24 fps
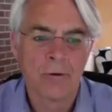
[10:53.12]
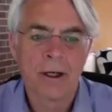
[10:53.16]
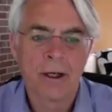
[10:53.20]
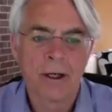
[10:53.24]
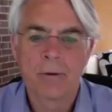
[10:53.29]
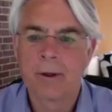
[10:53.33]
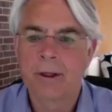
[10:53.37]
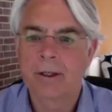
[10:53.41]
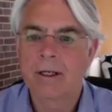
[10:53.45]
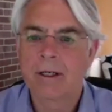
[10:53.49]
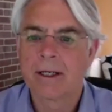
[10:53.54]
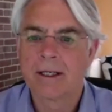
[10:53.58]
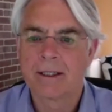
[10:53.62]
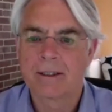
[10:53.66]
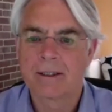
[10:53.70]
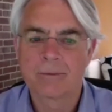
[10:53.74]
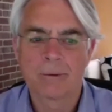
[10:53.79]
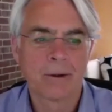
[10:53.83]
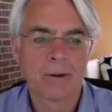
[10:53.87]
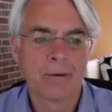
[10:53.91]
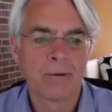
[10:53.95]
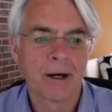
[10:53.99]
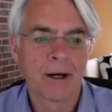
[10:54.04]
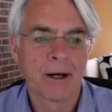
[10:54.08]
quickly, as we're
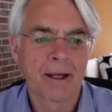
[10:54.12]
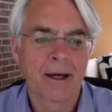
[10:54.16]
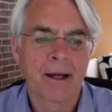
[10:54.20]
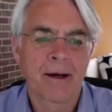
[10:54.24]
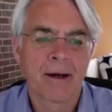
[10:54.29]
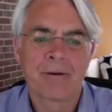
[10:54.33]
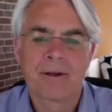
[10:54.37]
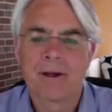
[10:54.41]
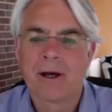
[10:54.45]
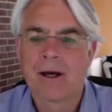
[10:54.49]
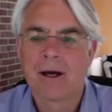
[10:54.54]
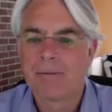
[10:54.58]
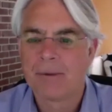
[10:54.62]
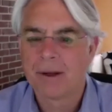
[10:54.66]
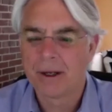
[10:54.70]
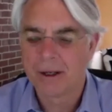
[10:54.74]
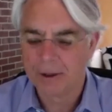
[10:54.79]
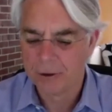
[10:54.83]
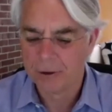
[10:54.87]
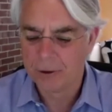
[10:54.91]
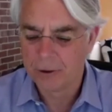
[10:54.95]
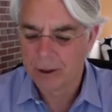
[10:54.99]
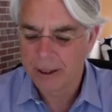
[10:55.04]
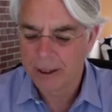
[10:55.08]
running out of time now,
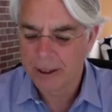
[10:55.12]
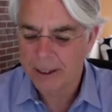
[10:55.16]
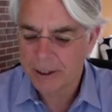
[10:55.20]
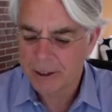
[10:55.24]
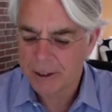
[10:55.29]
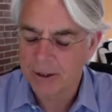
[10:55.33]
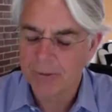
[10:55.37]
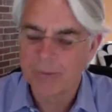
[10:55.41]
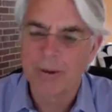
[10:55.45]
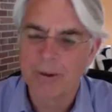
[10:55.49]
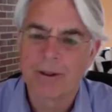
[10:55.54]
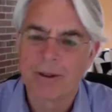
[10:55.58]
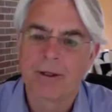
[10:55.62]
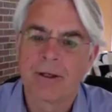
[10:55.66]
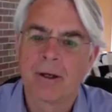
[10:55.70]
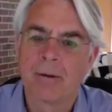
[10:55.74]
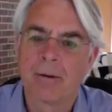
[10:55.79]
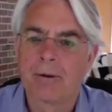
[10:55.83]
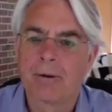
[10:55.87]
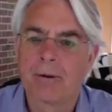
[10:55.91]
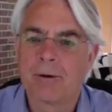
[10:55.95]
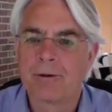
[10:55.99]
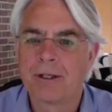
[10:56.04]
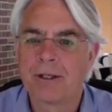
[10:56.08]
new leadership at the
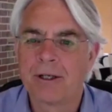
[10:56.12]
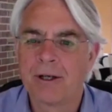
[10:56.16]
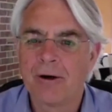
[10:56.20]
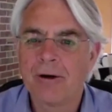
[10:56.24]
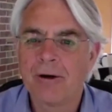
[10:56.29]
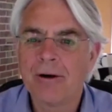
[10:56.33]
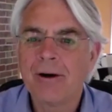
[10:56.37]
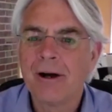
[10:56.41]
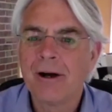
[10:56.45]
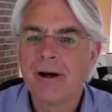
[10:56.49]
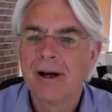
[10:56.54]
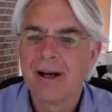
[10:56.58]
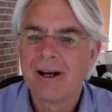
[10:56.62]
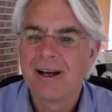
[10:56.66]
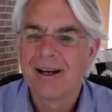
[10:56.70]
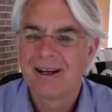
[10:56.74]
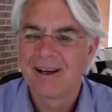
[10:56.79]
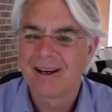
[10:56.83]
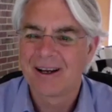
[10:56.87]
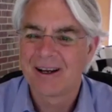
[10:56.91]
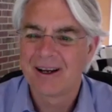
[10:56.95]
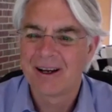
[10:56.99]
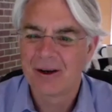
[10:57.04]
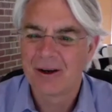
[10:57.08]
WTO,
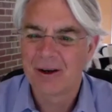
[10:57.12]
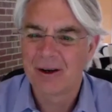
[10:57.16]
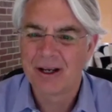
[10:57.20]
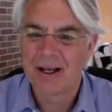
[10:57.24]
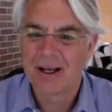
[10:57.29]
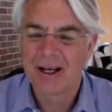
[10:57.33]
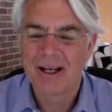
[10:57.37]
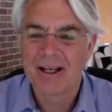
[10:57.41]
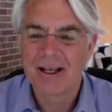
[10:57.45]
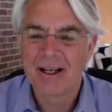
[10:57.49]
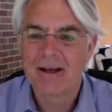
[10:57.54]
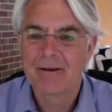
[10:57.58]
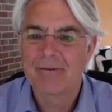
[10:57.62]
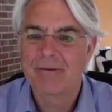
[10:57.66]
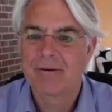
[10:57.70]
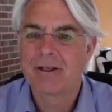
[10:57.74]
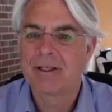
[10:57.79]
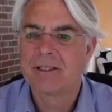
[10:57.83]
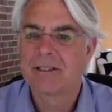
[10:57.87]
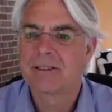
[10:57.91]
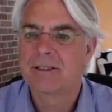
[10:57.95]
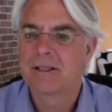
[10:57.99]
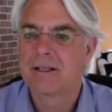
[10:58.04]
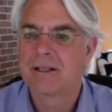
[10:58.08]
any
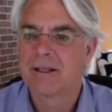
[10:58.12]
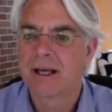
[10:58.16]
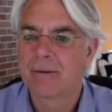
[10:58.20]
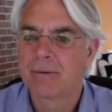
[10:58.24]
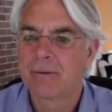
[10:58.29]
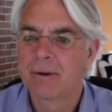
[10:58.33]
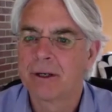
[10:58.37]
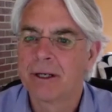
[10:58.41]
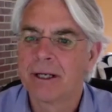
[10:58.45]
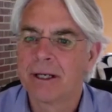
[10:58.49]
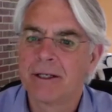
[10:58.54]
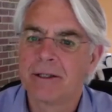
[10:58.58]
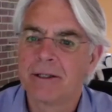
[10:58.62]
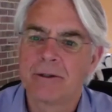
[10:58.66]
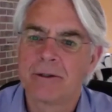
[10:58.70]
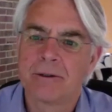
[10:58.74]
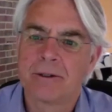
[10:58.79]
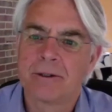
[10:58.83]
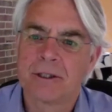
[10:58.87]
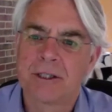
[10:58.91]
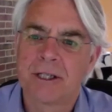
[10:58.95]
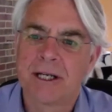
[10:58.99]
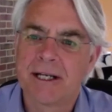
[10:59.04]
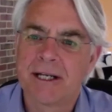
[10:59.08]
evidence that will lead to
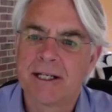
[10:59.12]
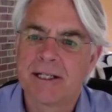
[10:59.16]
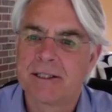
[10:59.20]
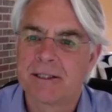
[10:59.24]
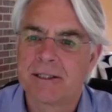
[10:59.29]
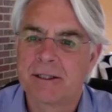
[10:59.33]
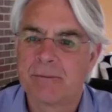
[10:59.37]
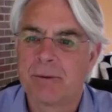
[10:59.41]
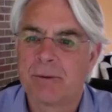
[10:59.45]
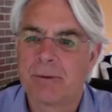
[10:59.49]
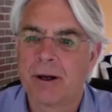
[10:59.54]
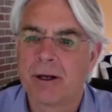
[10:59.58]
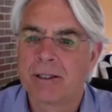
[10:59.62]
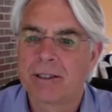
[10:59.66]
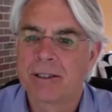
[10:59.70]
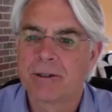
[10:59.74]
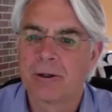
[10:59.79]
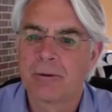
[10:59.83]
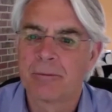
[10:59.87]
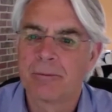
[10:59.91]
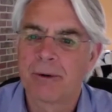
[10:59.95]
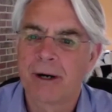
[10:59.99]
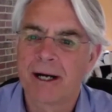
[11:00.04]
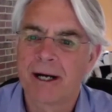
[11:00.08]
changes in policy or
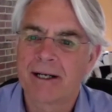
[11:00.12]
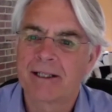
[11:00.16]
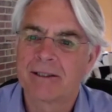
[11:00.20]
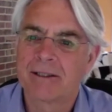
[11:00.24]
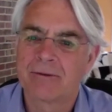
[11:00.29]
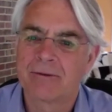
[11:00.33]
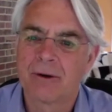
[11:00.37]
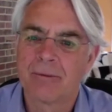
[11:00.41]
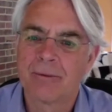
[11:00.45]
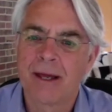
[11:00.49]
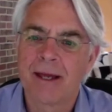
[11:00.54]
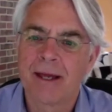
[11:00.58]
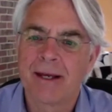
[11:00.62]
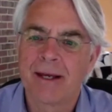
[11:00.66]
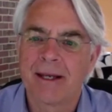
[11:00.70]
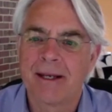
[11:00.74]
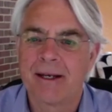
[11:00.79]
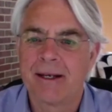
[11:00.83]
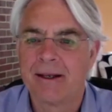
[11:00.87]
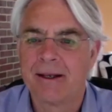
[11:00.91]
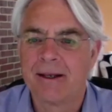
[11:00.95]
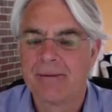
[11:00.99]
practice from that end?